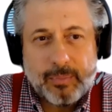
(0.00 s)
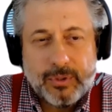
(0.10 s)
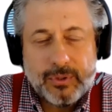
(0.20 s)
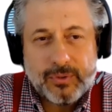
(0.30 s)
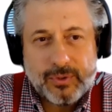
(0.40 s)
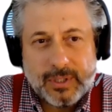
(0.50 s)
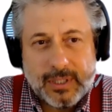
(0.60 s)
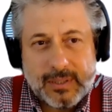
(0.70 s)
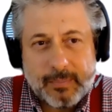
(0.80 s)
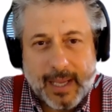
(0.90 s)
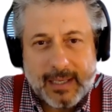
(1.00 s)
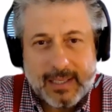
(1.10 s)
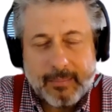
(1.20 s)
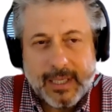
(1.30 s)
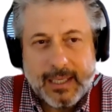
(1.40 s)
put through this
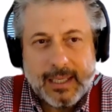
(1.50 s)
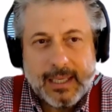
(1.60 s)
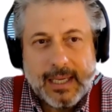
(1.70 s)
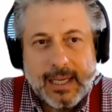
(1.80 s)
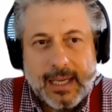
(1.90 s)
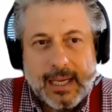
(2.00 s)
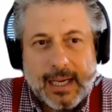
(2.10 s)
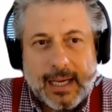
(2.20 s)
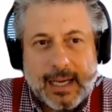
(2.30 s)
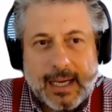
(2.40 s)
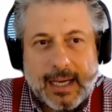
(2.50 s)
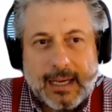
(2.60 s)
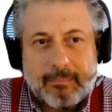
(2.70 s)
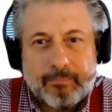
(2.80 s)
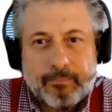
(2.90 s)
pandemic.
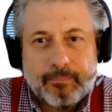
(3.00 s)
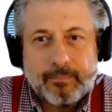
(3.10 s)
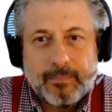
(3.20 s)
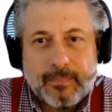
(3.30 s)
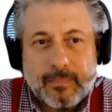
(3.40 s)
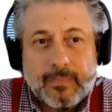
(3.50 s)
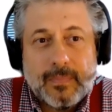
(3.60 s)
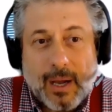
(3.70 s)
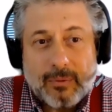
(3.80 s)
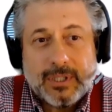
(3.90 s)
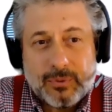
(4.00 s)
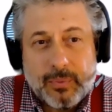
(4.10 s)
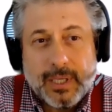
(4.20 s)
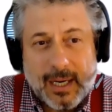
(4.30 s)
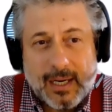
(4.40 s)
Now that
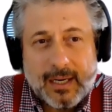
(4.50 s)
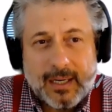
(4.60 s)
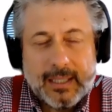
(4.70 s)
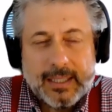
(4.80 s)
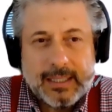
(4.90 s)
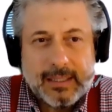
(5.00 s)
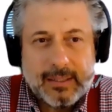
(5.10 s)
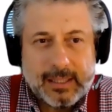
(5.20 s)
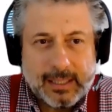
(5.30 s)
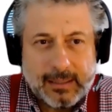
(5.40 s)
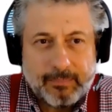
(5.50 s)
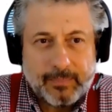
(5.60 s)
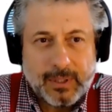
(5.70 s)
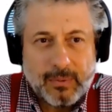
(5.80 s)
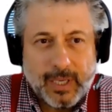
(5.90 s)
we are,
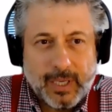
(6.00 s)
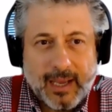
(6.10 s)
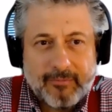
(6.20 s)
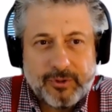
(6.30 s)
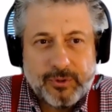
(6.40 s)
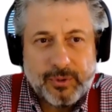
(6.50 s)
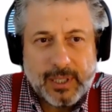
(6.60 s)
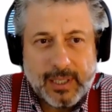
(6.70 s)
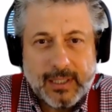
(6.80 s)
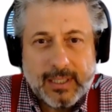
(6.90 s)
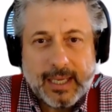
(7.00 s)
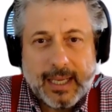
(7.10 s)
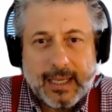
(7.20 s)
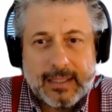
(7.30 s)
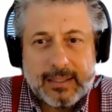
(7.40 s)
we have to learn,
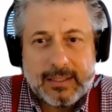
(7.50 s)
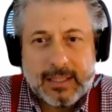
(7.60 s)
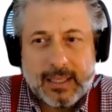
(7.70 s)
and